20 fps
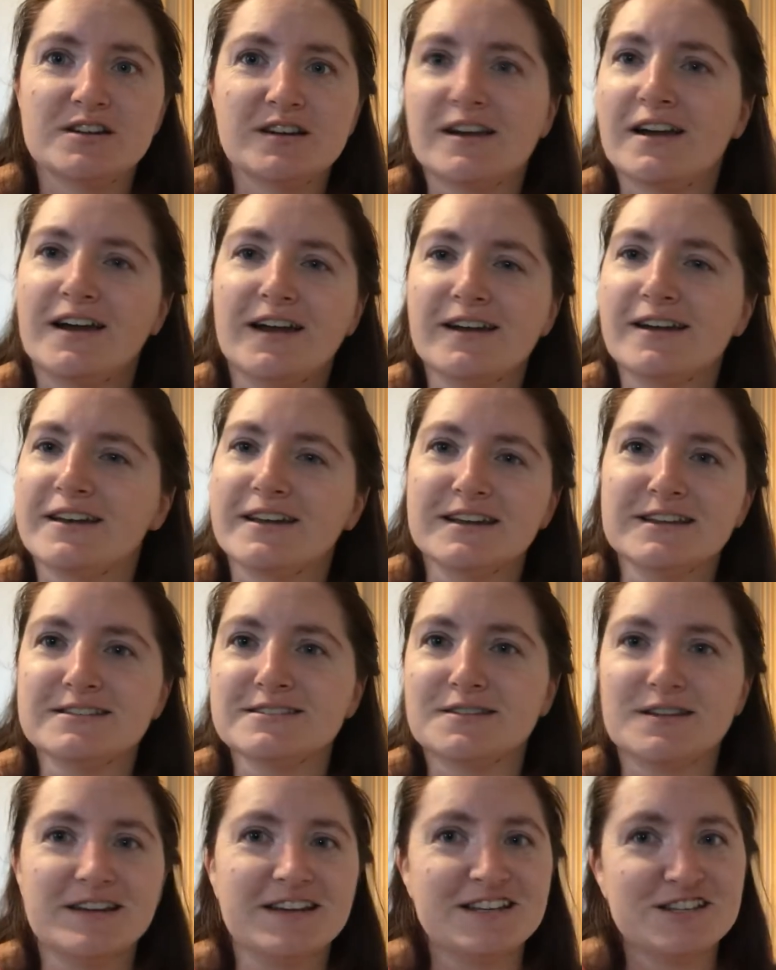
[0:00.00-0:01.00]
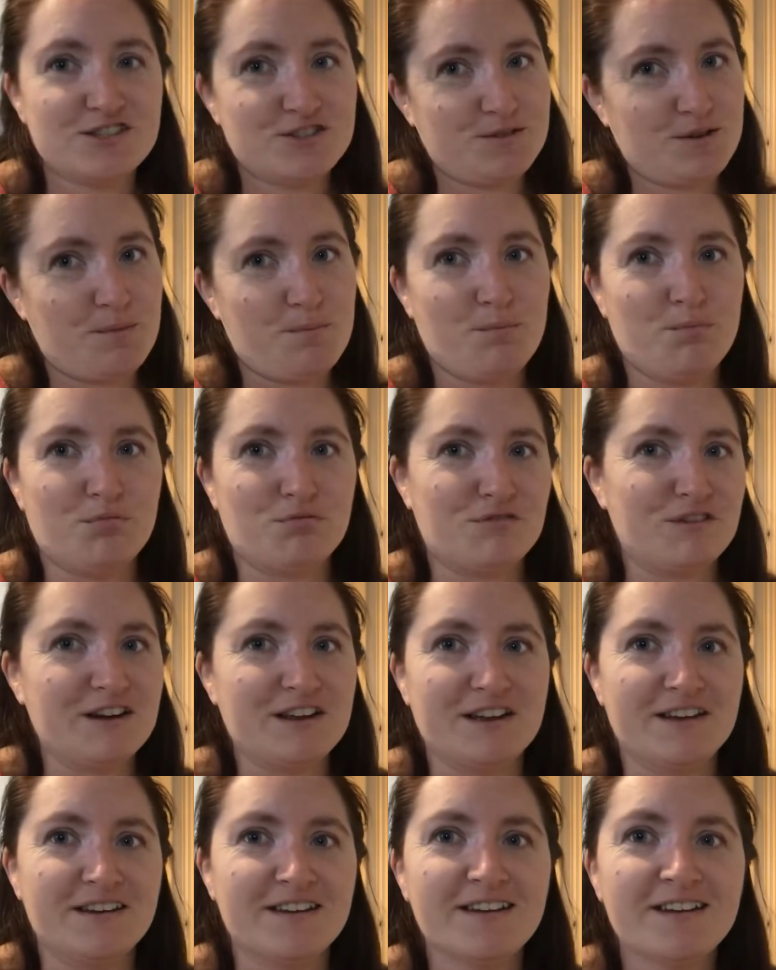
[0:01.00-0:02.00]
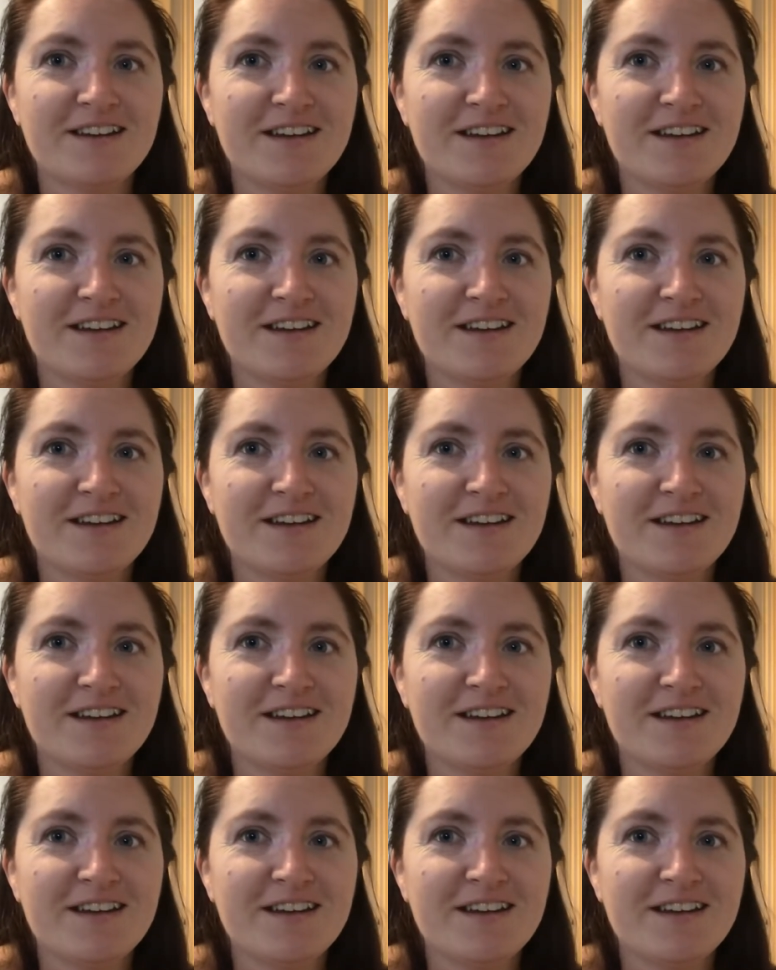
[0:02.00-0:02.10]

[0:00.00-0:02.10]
and it's brilliant.